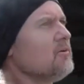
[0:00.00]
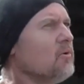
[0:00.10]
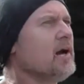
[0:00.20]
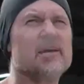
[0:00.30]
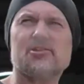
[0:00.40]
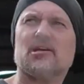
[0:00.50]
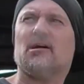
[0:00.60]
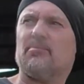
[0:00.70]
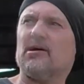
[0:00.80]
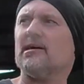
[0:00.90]
where shall
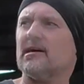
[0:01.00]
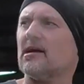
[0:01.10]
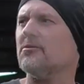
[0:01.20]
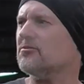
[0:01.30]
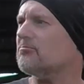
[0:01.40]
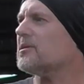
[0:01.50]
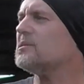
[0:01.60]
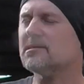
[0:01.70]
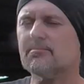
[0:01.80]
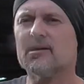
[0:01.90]
I buy a load of
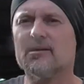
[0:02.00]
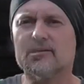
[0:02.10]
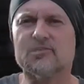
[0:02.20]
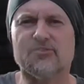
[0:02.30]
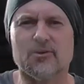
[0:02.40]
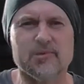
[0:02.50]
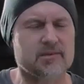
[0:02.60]
meaty burgers from?